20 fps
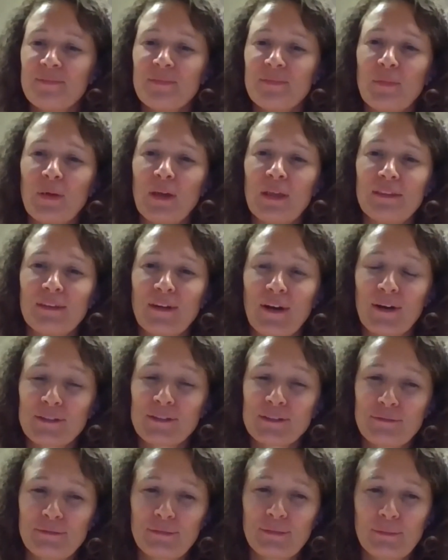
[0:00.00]
with
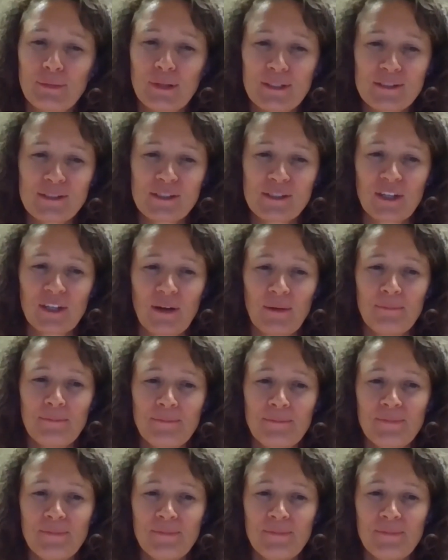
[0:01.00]
art, which
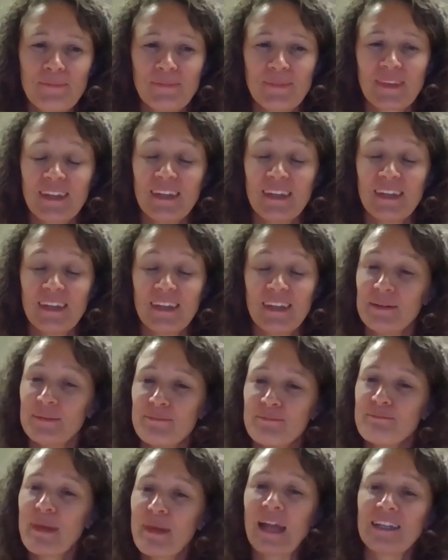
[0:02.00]

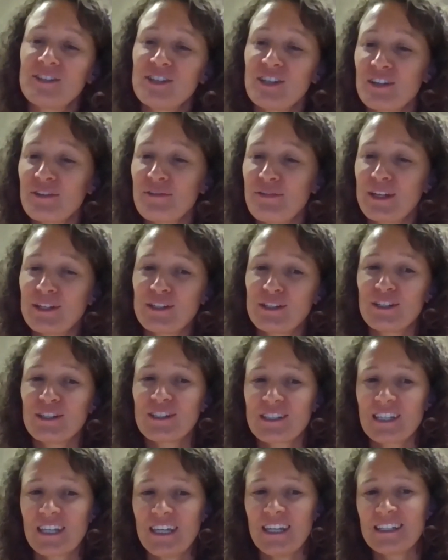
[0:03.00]
managing
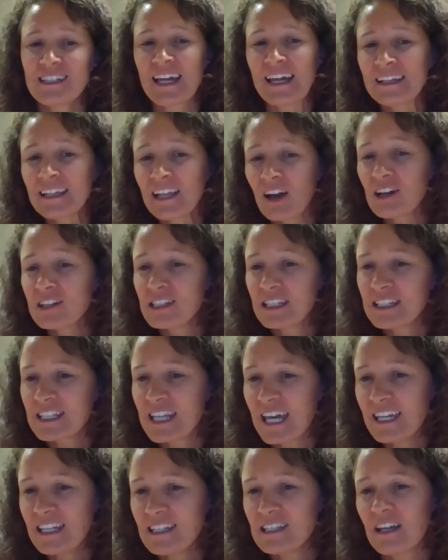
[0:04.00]
efficiencies, analysing
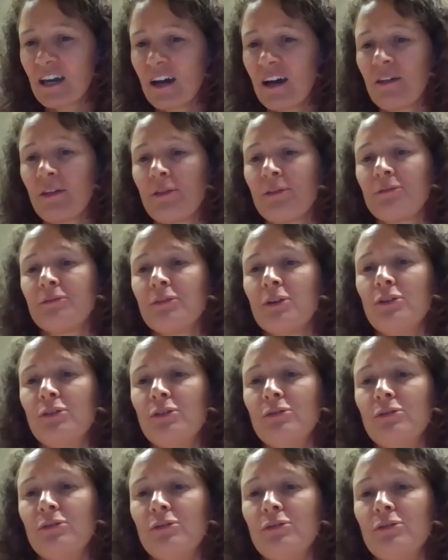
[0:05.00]
data
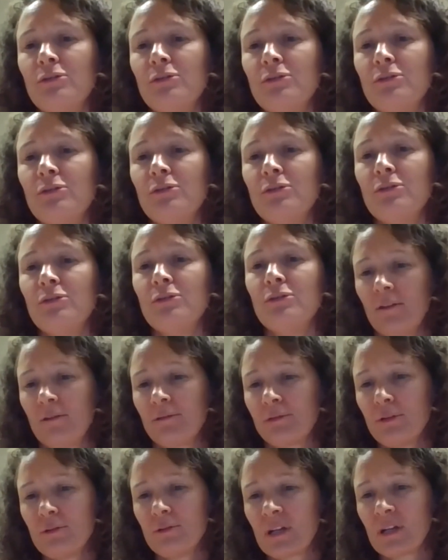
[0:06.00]
through
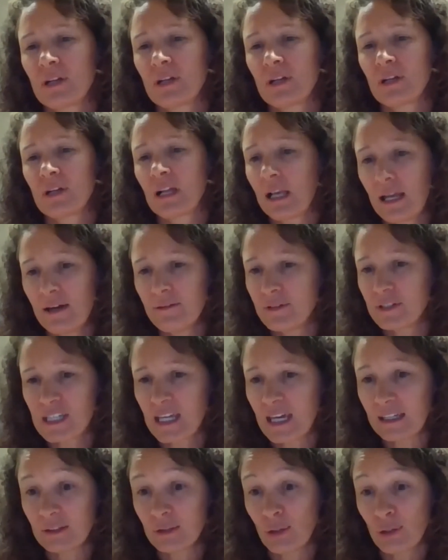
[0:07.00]
clever
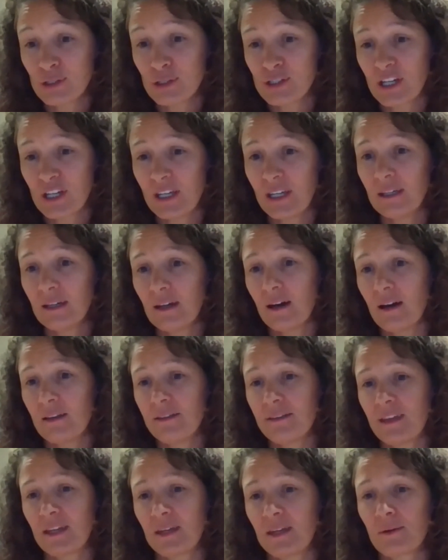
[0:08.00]
technology, I
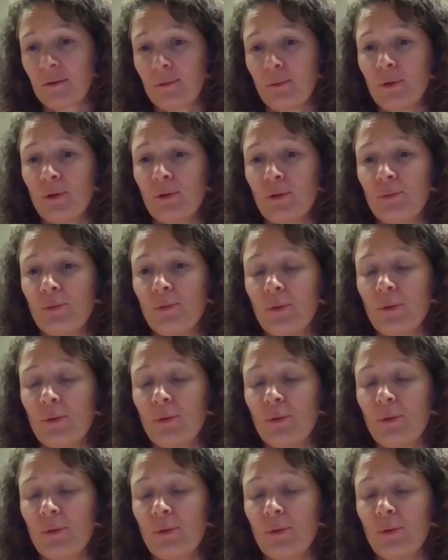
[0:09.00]
think will
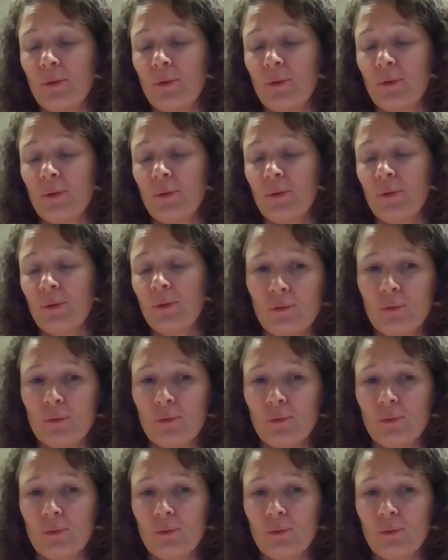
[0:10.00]
be the way forward.